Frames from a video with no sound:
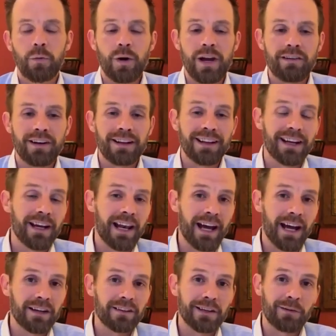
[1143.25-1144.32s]
We have a client
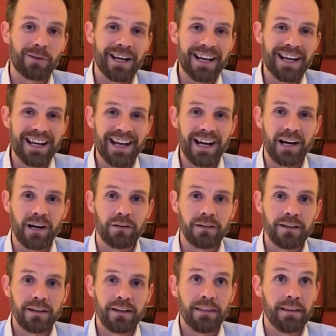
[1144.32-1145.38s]
actually right now
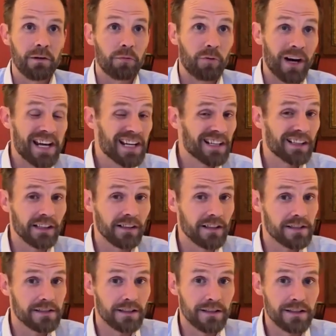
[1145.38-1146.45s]
that ran a
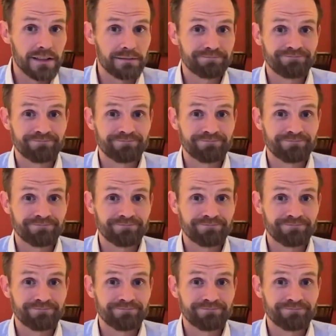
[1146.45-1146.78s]
clearance search.